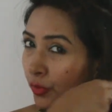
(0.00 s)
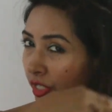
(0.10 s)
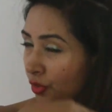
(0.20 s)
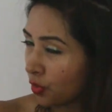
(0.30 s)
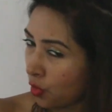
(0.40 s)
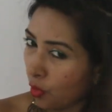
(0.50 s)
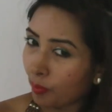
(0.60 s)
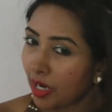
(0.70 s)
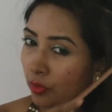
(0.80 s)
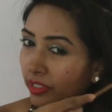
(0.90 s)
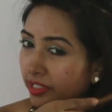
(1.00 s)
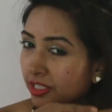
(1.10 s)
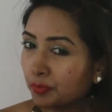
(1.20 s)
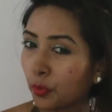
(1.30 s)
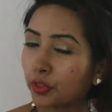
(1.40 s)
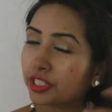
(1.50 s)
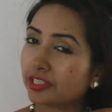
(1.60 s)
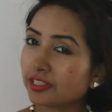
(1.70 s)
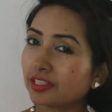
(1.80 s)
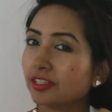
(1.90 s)
you need to comb out this
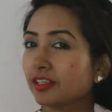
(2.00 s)
portion,